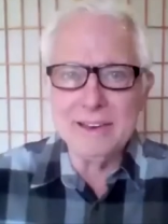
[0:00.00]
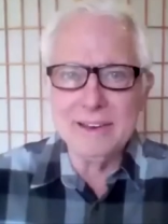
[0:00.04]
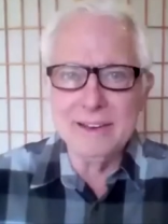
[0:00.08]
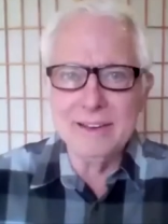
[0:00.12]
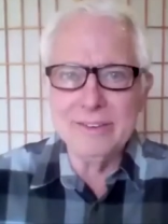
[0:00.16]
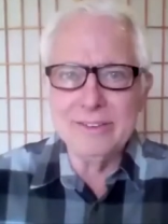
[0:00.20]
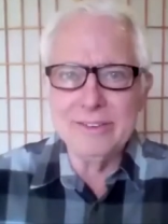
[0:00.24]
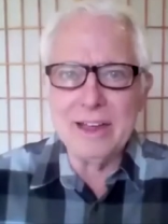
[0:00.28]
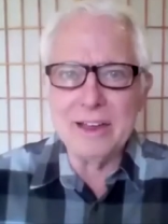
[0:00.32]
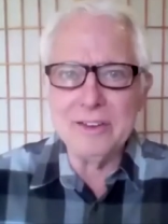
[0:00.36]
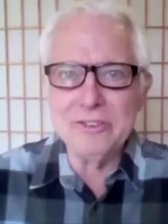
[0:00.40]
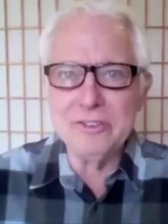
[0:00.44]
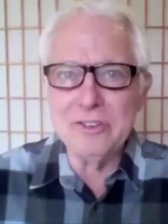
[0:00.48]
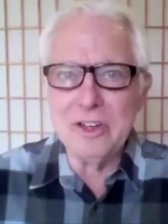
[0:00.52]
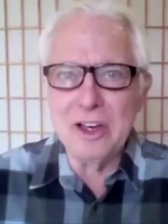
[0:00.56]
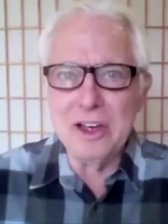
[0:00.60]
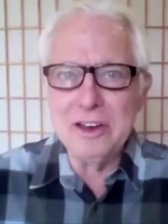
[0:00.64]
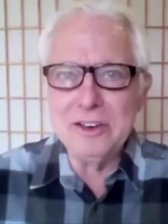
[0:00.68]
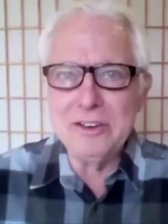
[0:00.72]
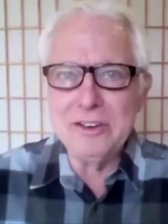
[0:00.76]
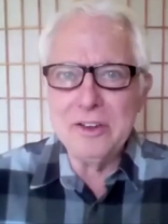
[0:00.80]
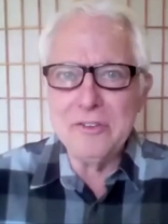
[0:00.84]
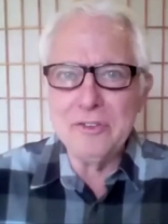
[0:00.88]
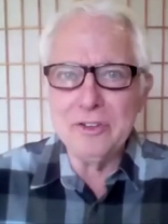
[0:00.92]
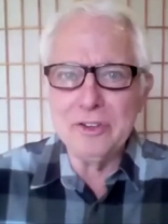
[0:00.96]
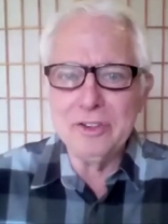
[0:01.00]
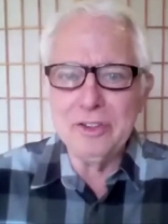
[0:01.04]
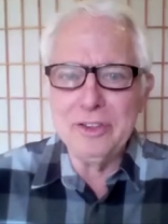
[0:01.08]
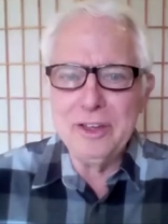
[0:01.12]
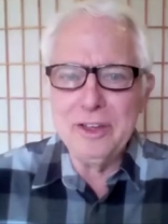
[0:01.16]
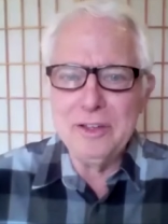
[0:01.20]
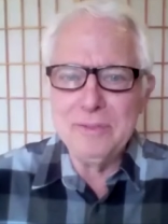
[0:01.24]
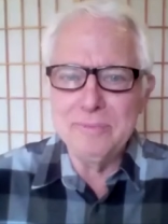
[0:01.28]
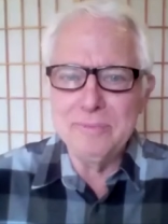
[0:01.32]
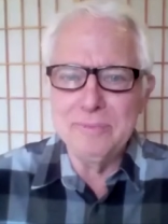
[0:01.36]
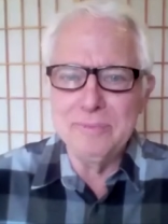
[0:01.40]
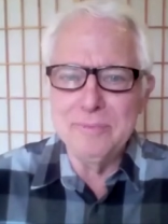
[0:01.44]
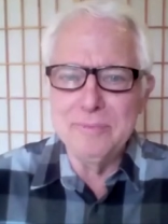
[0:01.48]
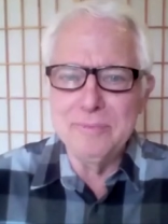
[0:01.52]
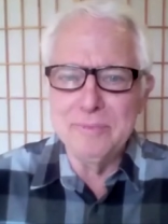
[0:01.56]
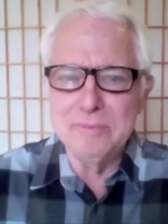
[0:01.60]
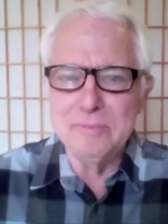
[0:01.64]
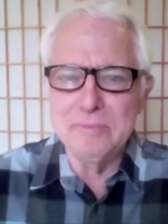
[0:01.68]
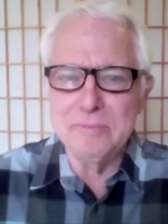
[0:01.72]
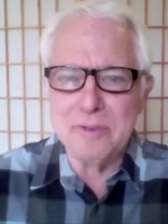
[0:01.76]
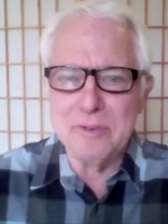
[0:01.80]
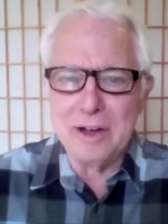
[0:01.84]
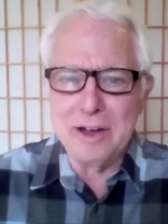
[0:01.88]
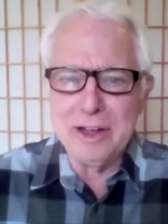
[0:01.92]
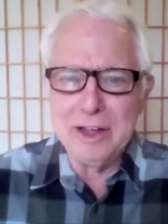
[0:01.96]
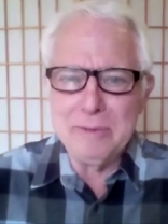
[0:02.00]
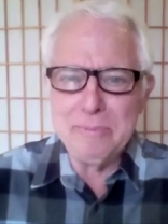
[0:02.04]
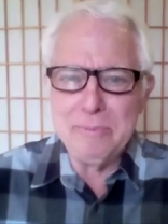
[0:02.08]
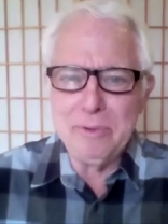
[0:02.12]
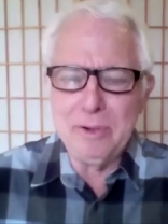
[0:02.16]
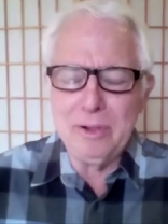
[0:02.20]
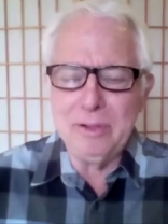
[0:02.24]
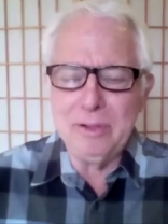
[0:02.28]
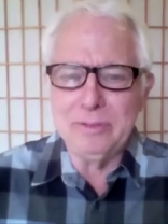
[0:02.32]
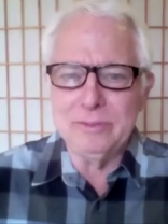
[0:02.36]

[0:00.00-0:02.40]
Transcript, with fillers: is that scientifically viable? Well, you